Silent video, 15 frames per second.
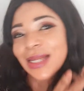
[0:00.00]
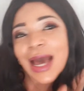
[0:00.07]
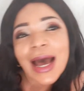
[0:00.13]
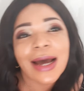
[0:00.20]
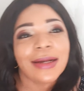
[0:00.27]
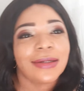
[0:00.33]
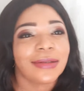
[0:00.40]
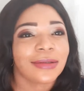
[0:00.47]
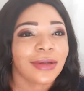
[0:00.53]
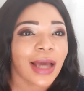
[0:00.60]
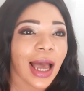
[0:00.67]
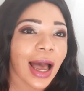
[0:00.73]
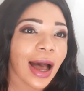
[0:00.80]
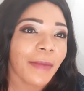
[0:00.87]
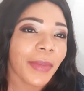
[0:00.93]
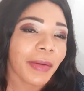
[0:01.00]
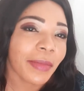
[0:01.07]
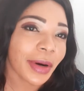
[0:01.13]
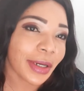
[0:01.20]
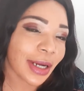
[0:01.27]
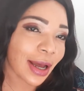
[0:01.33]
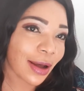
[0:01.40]
that i'm a
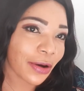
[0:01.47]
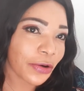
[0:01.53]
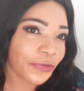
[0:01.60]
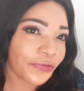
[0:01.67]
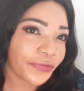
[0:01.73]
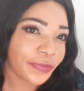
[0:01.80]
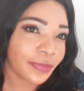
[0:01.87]
mother of